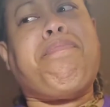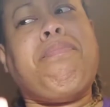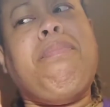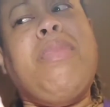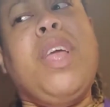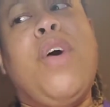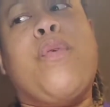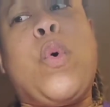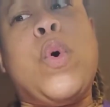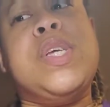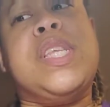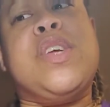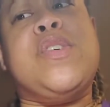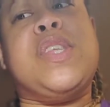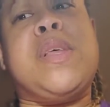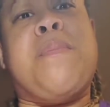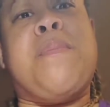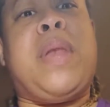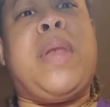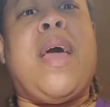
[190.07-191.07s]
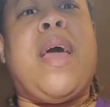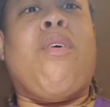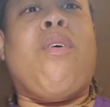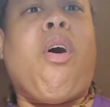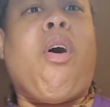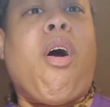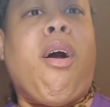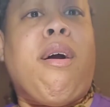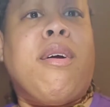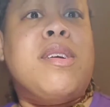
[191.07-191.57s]
of course, there's some nail
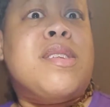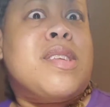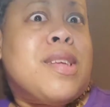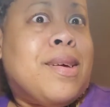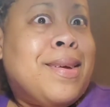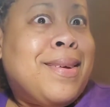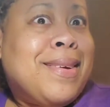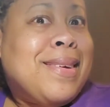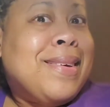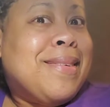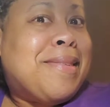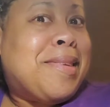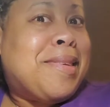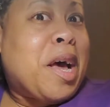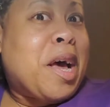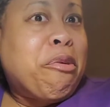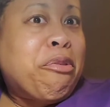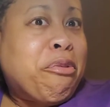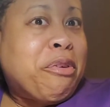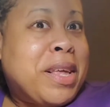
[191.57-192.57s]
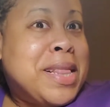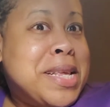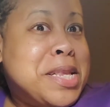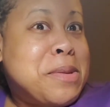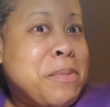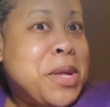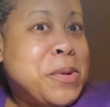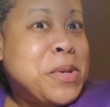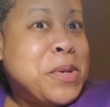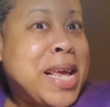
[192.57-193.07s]
art stuff in
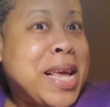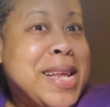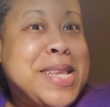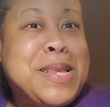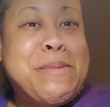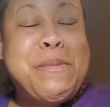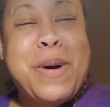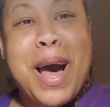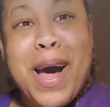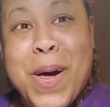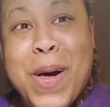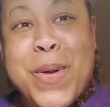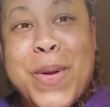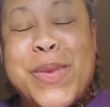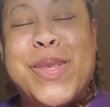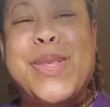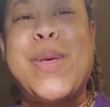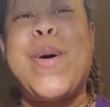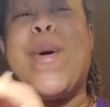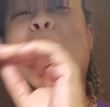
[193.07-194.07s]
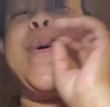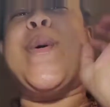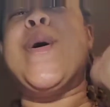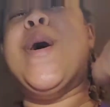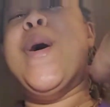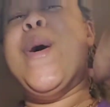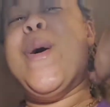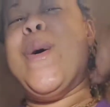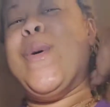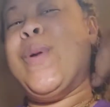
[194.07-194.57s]
this Beetles kit as well. So
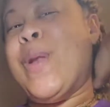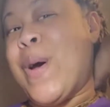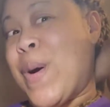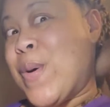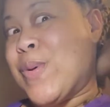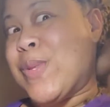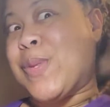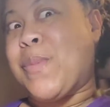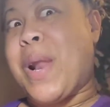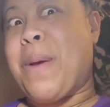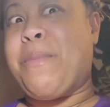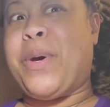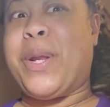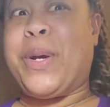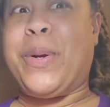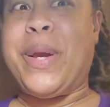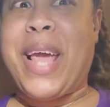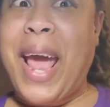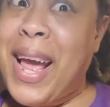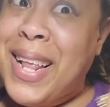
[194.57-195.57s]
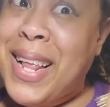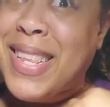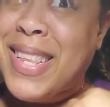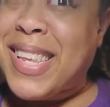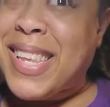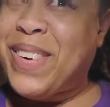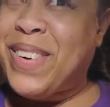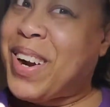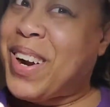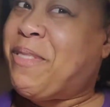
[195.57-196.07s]
who knows what I'm going to
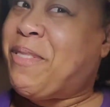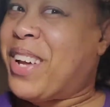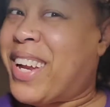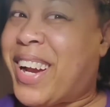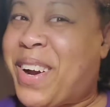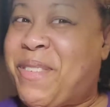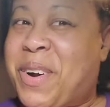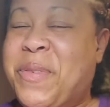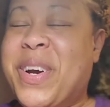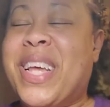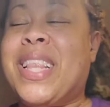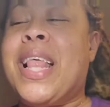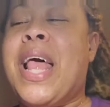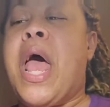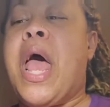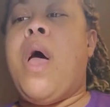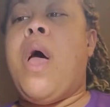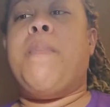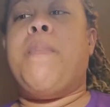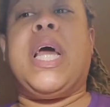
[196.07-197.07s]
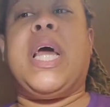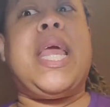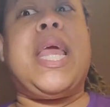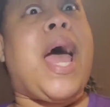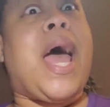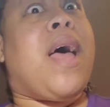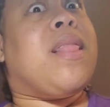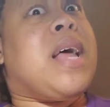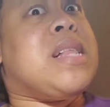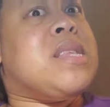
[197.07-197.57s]
create and what I'm going to come up with. But
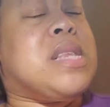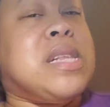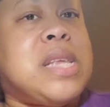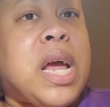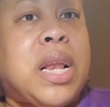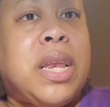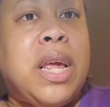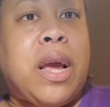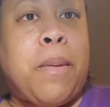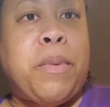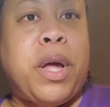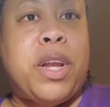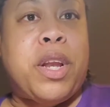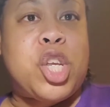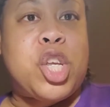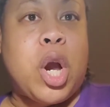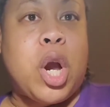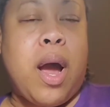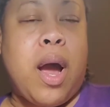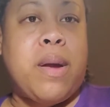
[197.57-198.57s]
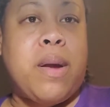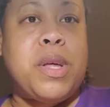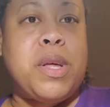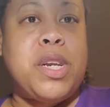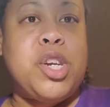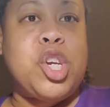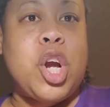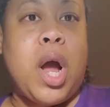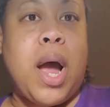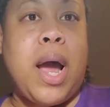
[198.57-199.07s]
yeah, that's the technique I'm going to try. I'm going
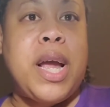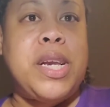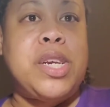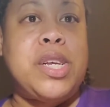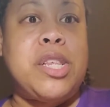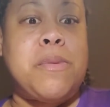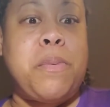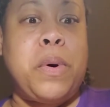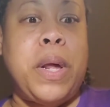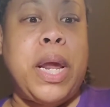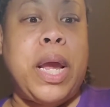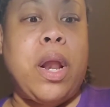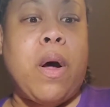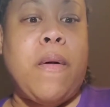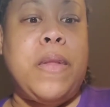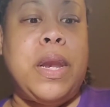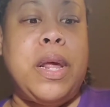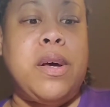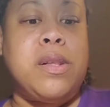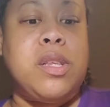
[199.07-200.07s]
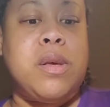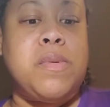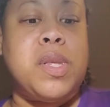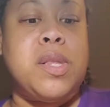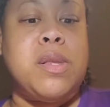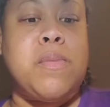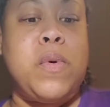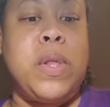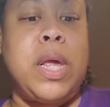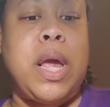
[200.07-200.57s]
to try just putting it on the nail tips
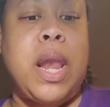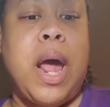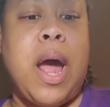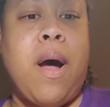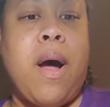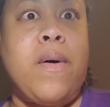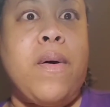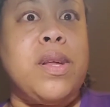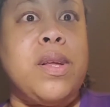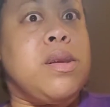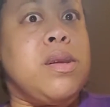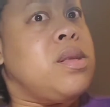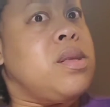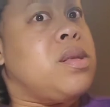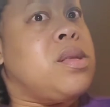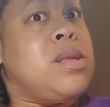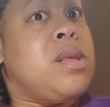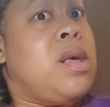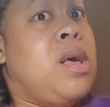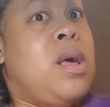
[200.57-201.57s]
and smoothing it out, and just